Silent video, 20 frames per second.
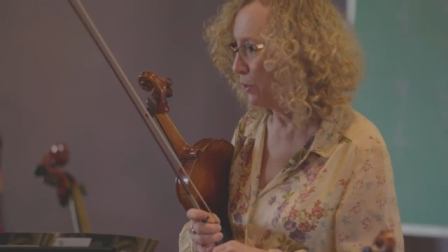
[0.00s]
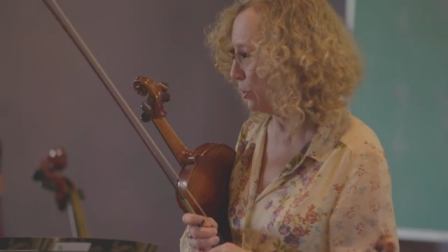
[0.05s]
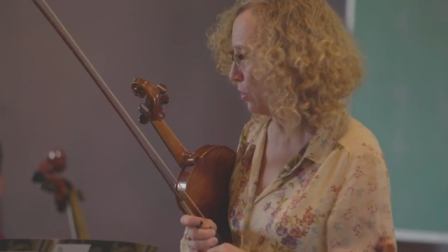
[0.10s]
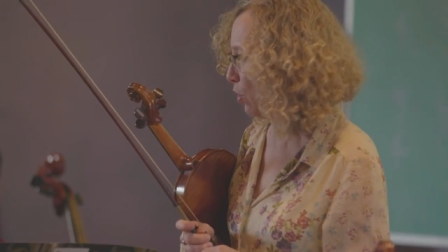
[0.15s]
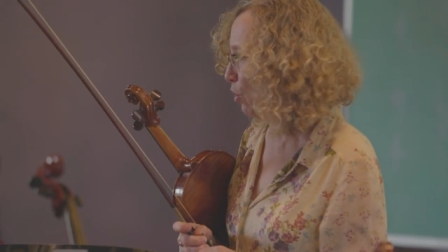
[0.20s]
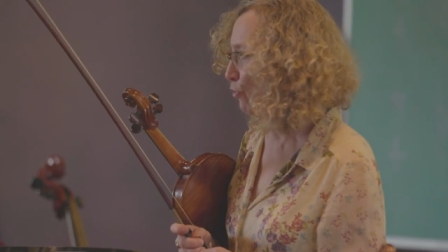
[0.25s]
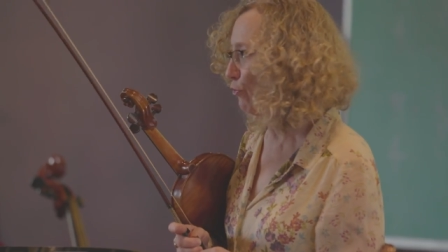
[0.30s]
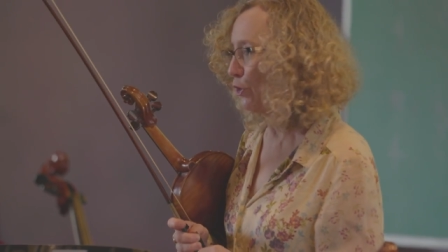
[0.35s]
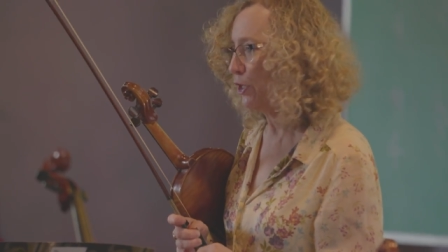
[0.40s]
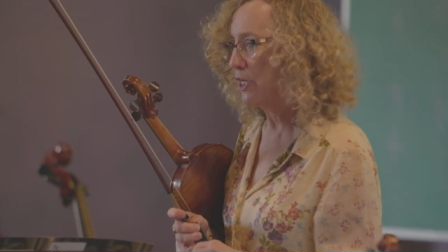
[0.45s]
to
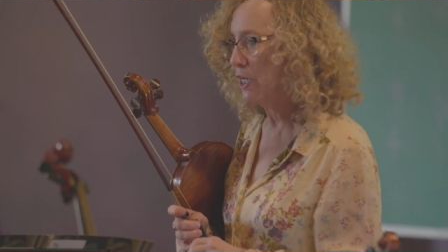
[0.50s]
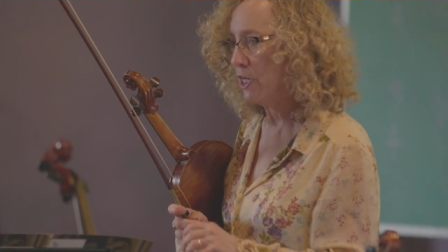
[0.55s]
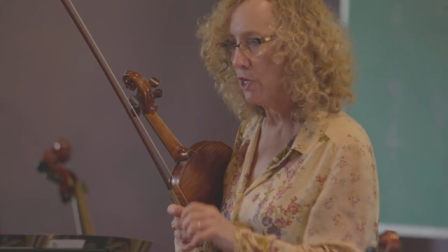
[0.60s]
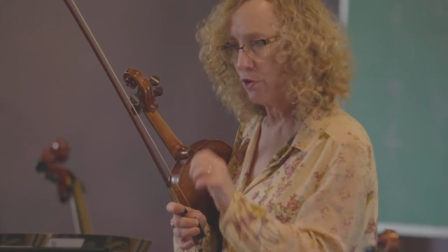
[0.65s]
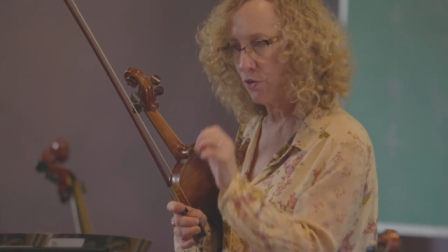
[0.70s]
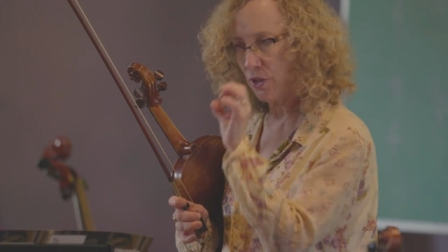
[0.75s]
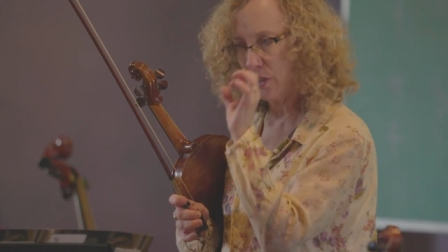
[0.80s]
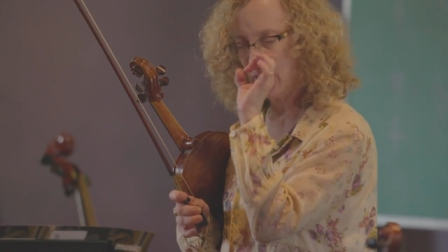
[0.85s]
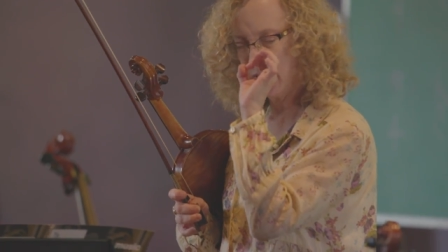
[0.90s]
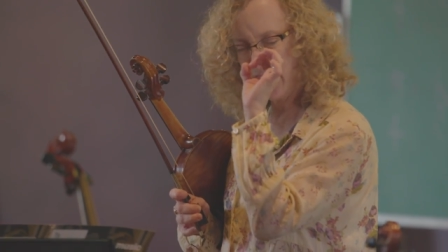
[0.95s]
the
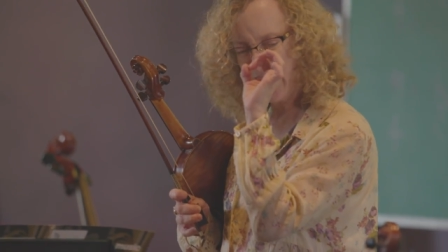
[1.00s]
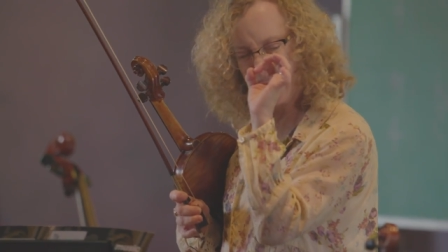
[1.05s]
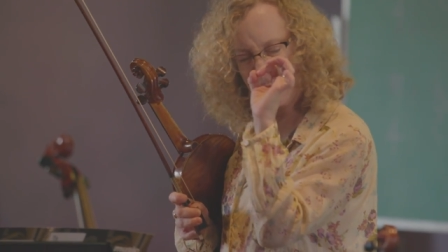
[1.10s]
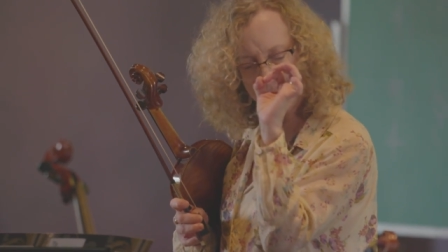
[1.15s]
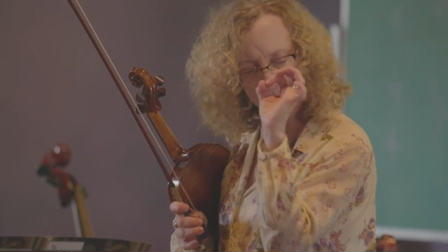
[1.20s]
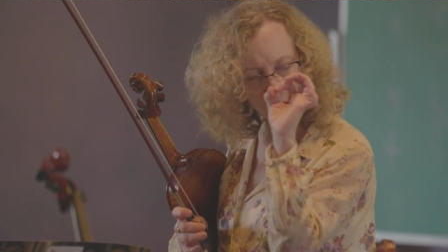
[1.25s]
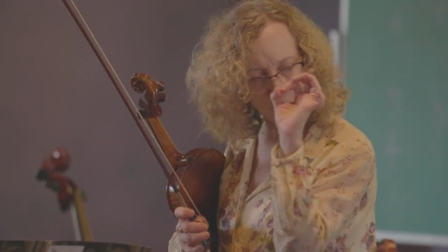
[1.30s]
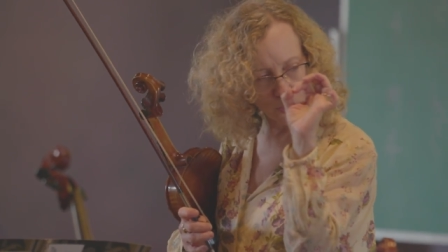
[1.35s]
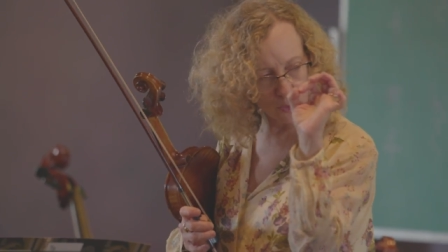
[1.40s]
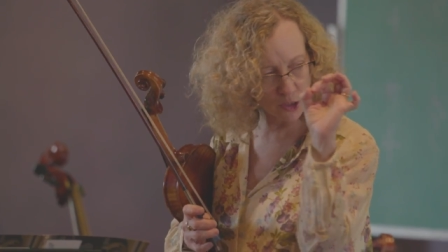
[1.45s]
child
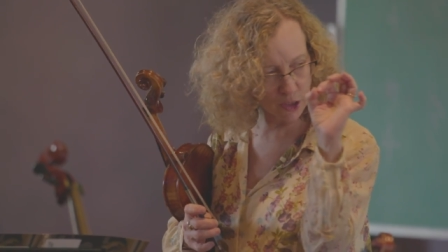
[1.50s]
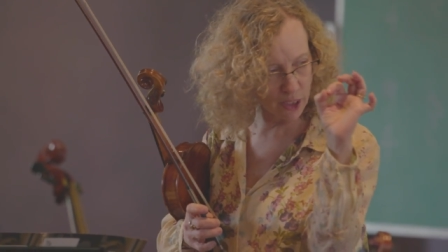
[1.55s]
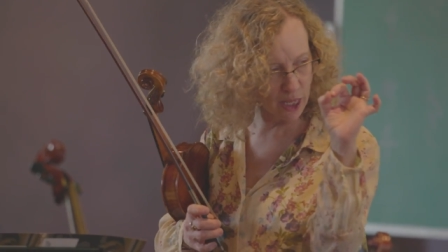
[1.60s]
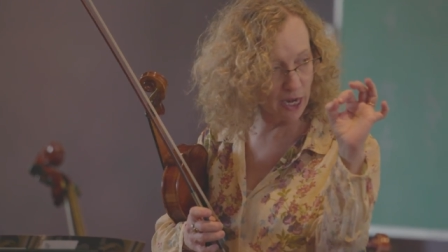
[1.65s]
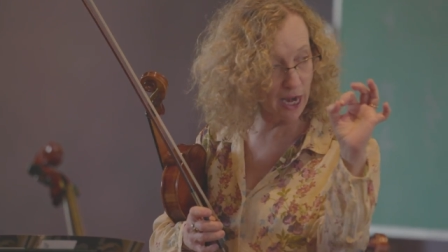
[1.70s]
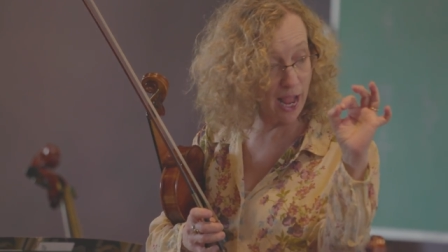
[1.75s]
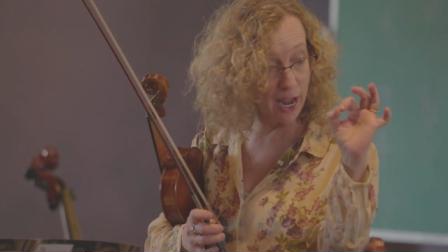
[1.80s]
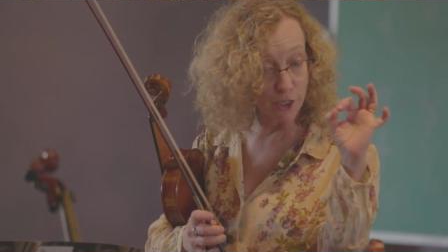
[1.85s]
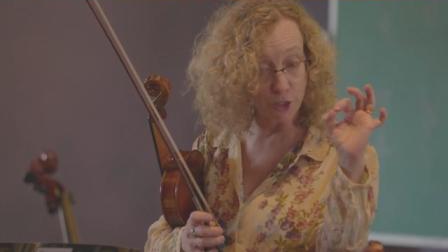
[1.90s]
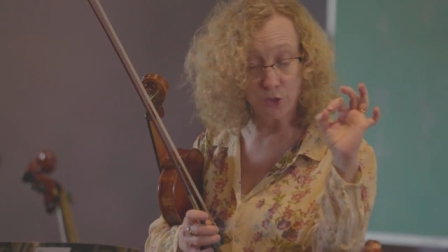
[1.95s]
their
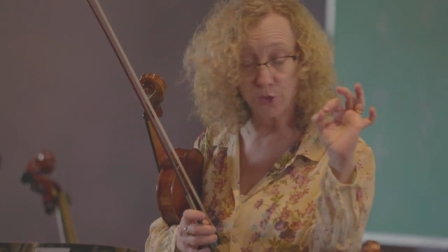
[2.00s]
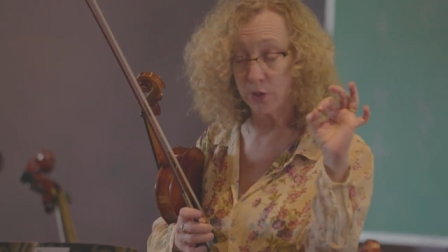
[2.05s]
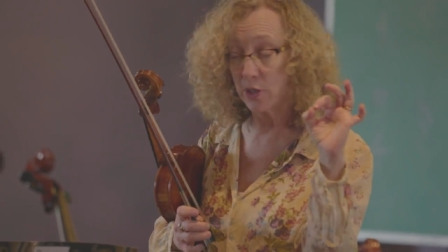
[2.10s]
light.